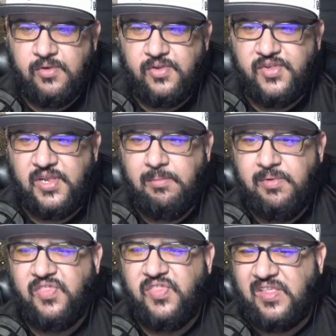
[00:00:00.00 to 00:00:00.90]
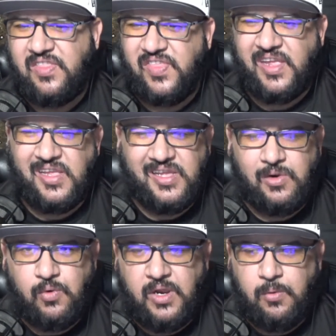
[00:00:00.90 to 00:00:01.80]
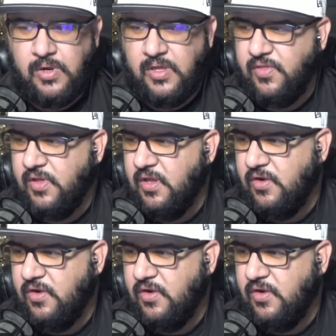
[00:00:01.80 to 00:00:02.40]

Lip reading: seem to think that they can get away with